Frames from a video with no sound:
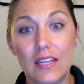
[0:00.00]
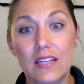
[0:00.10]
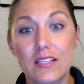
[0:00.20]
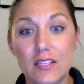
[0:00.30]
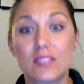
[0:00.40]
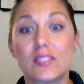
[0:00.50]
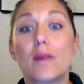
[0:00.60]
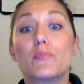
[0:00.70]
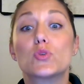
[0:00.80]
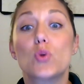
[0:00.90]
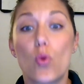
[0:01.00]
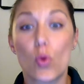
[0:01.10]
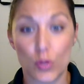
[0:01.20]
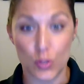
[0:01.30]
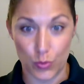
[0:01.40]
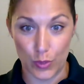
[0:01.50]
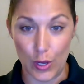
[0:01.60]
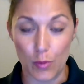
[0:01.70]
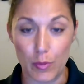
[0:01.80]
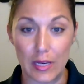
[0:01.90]
is a step towards
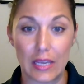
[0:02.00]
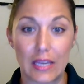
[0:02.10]
reopening.